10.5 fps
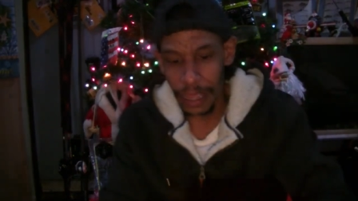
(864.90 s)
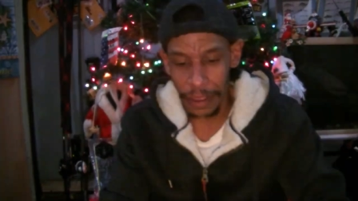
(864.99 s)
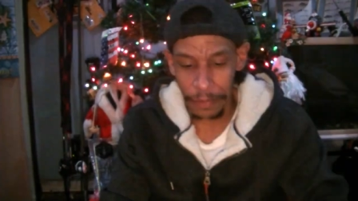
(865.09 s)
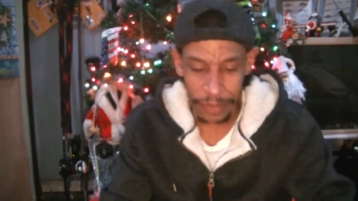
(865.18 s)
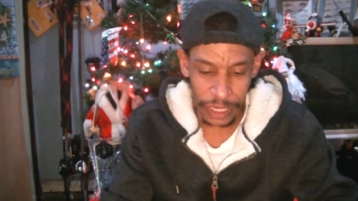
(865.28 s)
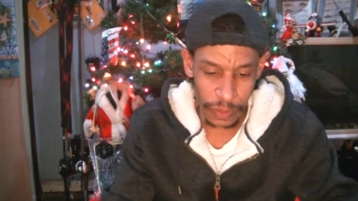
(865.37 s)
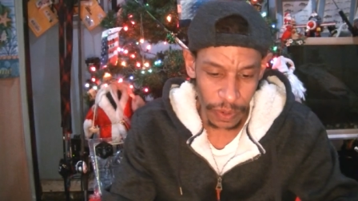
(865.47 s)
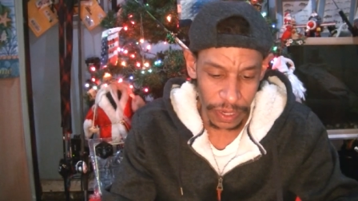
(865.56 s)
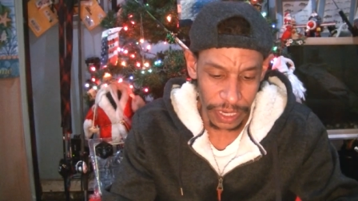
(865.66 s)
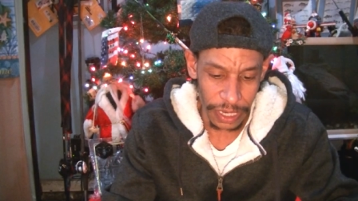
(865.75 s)
Um, this
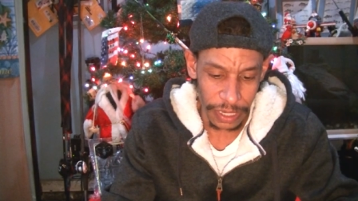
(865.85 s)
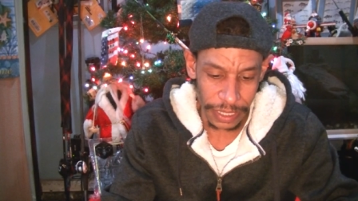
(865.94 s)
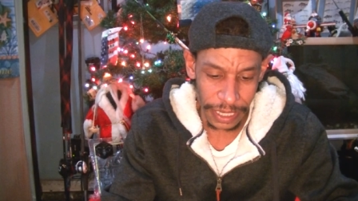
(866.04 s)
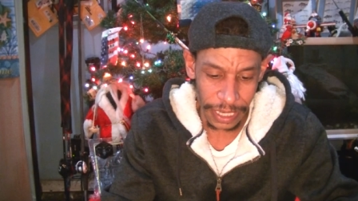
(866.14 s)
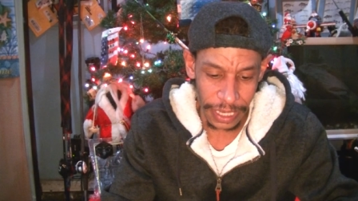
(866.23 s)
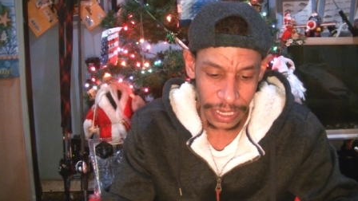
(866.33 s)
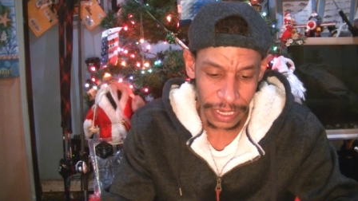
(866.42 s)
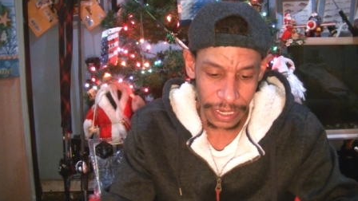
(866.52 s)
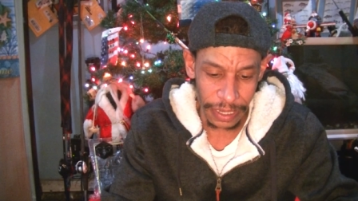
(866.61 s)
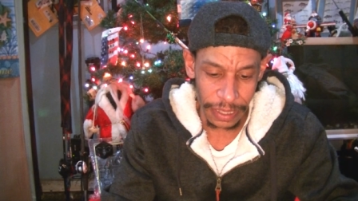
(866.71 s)
one is
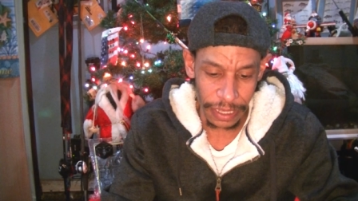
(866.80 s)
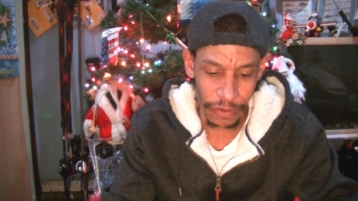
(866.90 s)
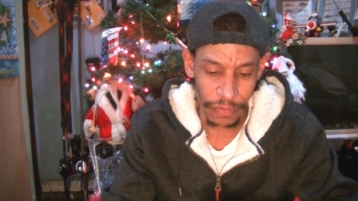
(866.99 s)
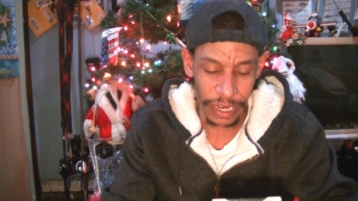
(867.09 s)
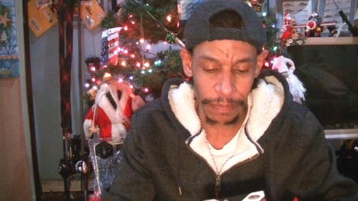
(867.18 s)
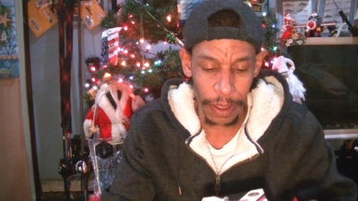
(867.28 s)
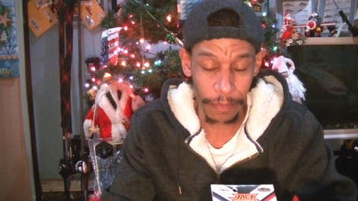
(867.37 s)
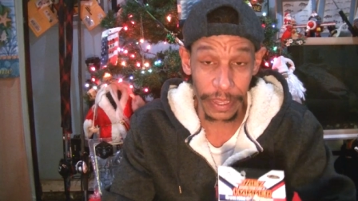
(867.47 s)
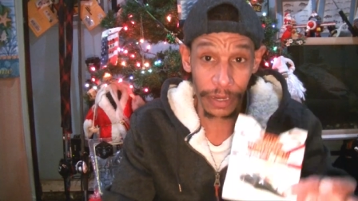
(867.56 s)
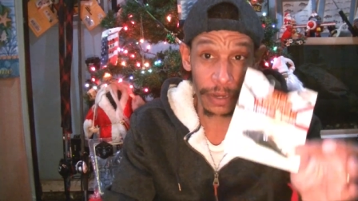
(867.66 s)
in the green
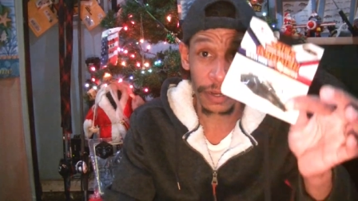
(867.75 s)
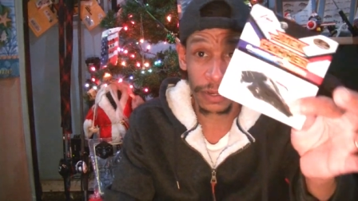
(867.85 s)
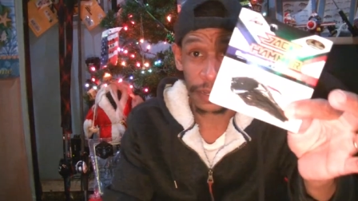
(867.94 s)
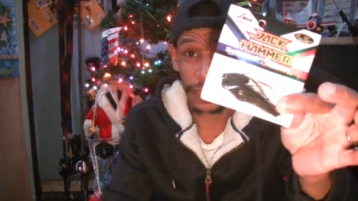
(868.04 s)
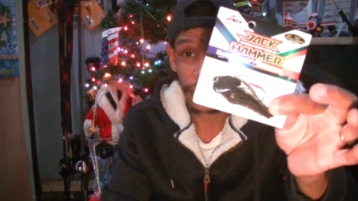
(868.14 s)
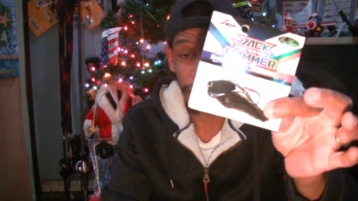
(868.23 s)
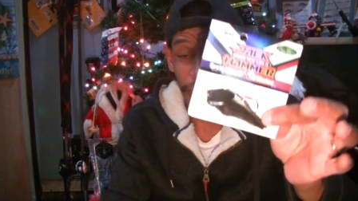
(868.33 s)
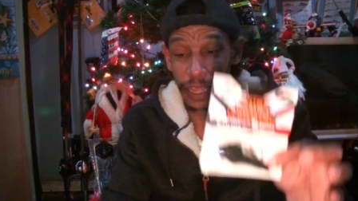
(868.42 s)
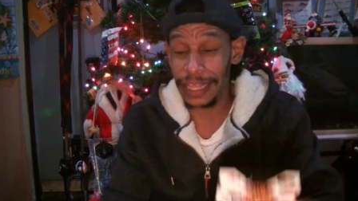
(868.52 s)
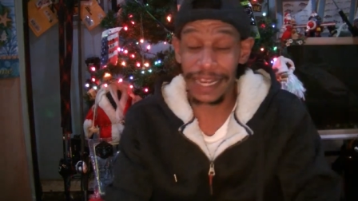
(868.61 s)
pumpkin.
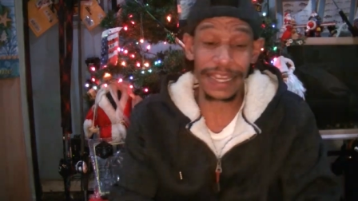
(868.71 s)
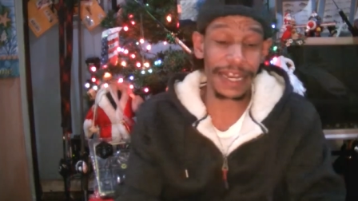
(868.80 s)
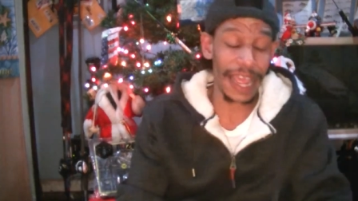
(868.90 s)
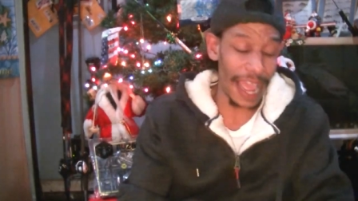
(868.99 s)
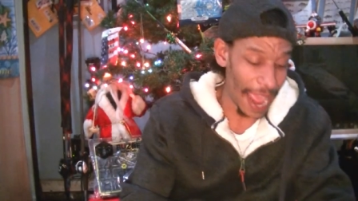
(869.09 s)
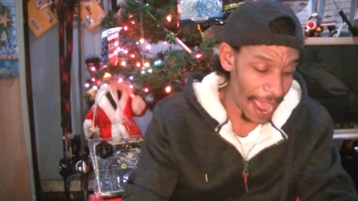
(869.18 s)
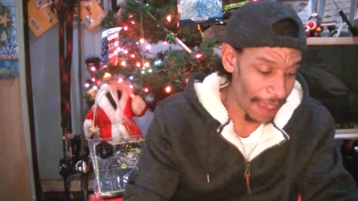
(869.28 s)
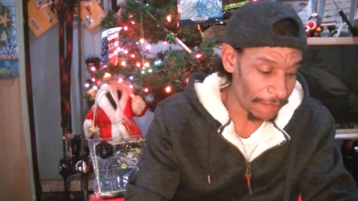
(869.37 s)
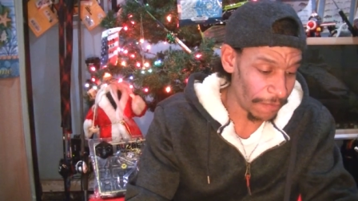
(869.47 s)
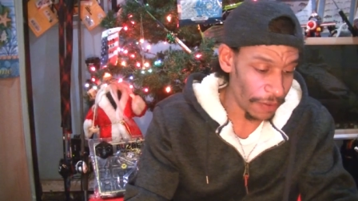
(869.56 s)
Uh, they didn't
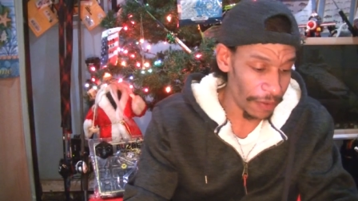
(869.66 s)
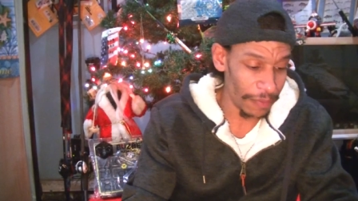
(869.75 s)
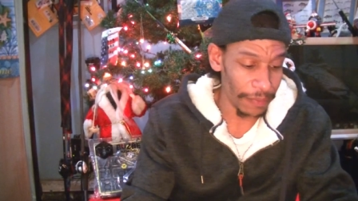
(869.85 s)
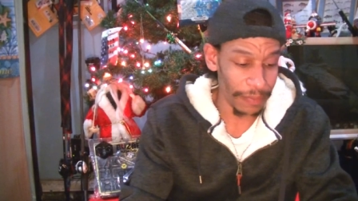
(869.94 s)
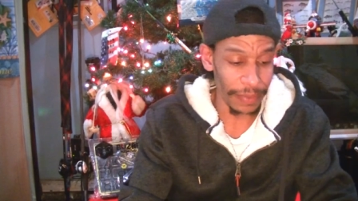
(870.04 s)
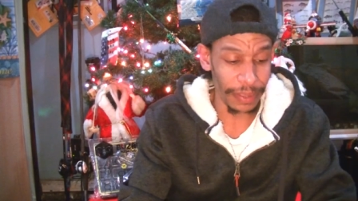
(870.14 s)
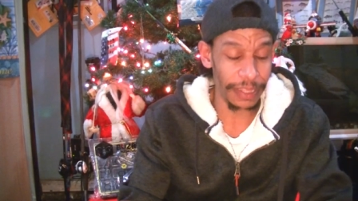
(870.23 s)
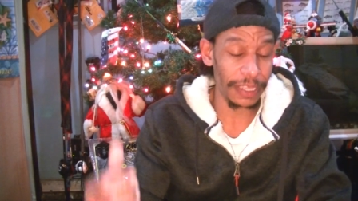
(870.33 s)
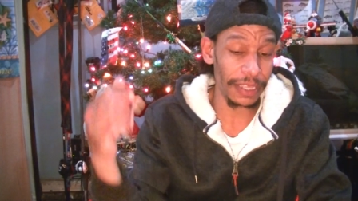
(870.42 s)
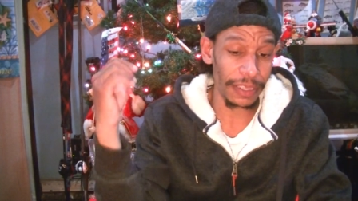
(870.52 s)
have
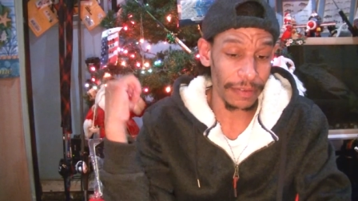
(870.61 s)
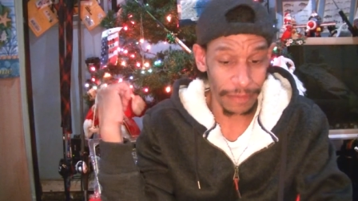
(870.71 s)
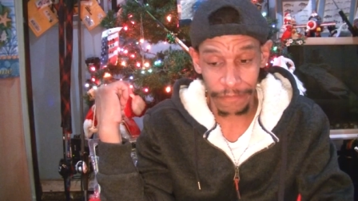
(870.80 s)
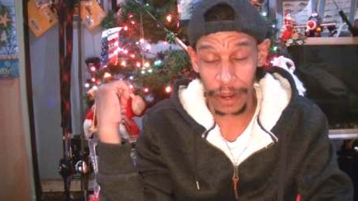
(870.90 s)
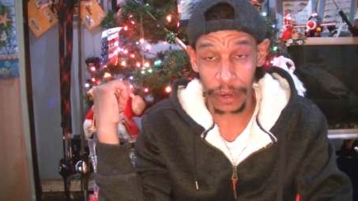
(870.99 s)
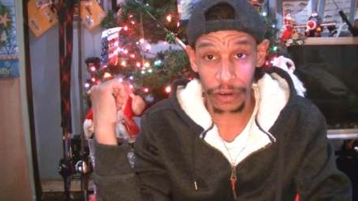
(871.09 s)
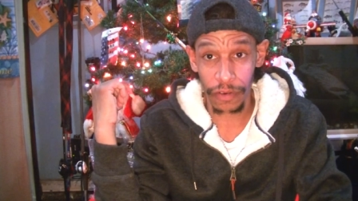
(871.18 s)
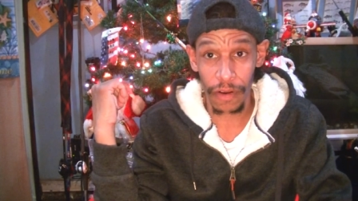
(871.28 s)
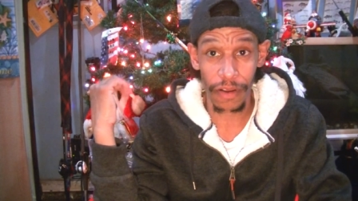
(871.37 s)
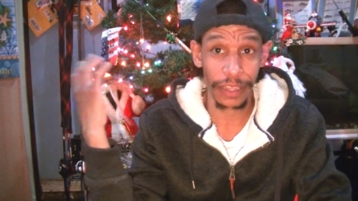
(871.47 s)
the fire
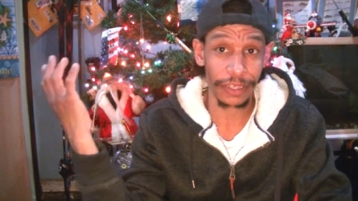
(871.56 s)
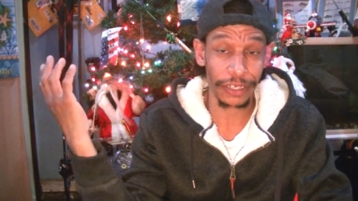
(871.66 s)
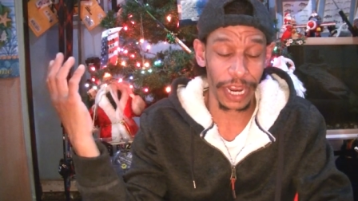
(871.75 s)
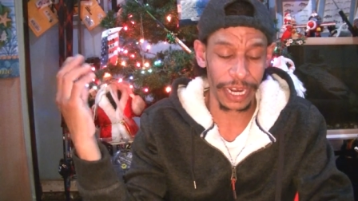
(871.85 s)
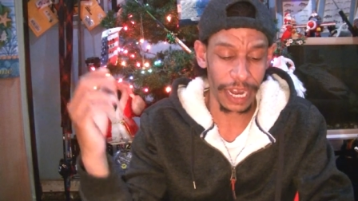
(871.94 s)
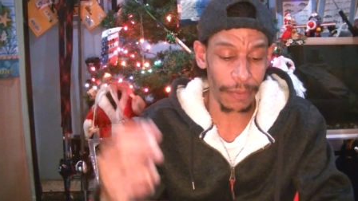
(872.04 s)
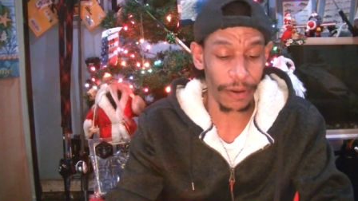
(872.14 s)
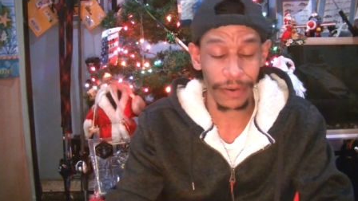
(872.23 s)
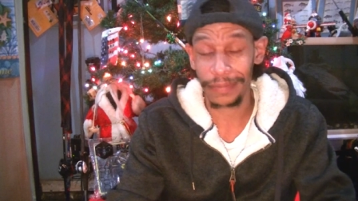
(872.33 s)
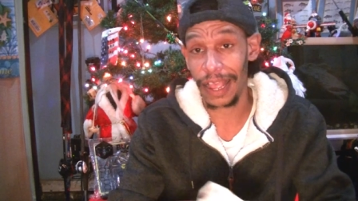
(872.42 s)
craw and the
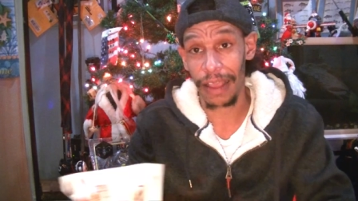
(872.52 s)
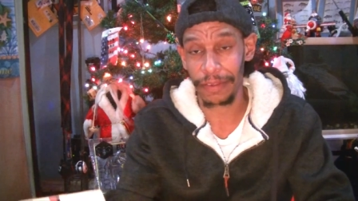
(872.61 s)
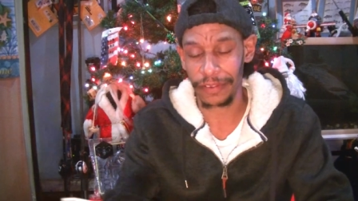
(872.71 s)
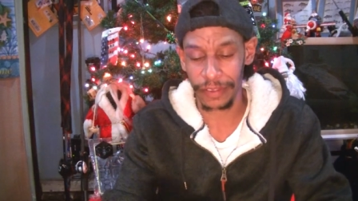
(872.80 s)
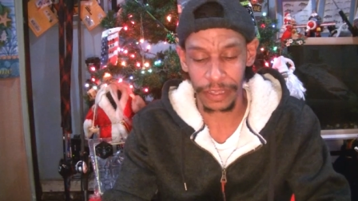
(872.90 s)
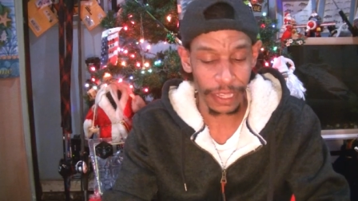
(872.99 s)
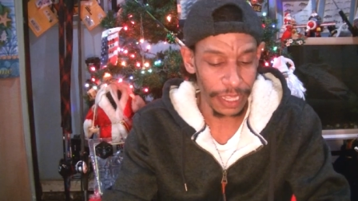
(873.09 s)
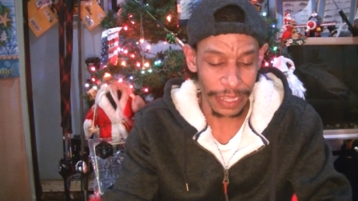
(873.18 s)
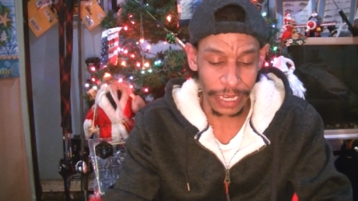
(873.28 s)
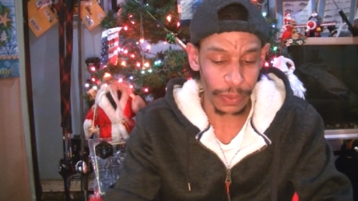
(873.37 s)
jackhammer. Obviously,
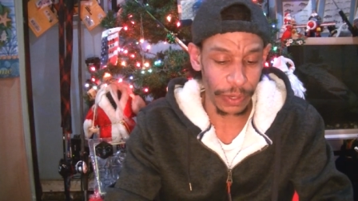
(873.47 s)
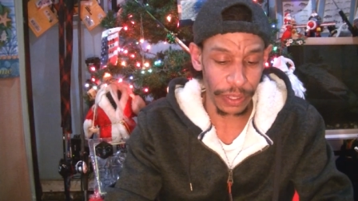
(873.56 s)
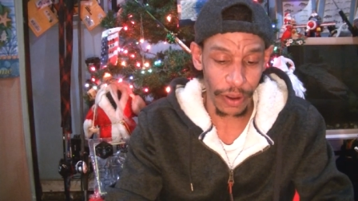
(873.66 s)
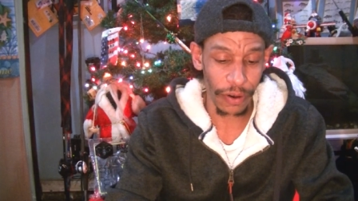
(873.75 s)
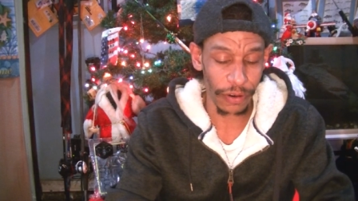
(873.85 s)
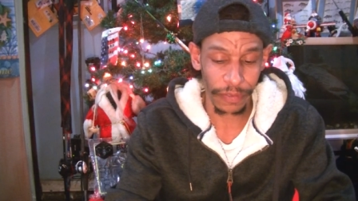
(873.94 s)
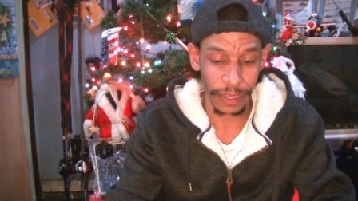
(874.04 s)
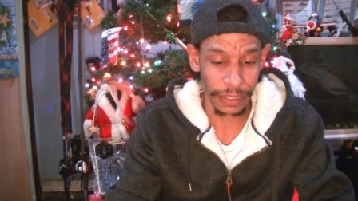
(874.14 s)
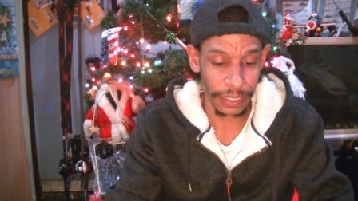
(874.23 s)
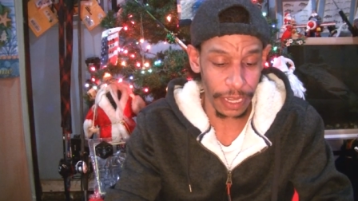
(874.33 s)
that's one of the harder
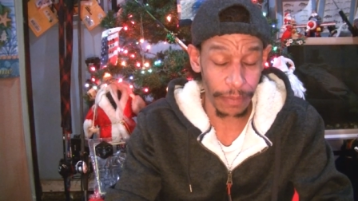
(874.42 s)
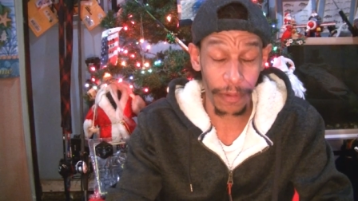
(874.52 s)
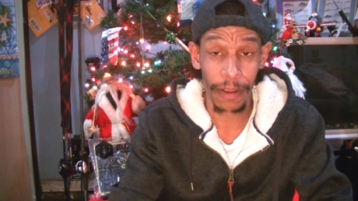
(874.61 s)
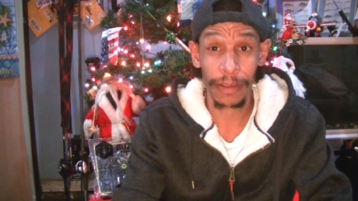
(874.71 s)
things to come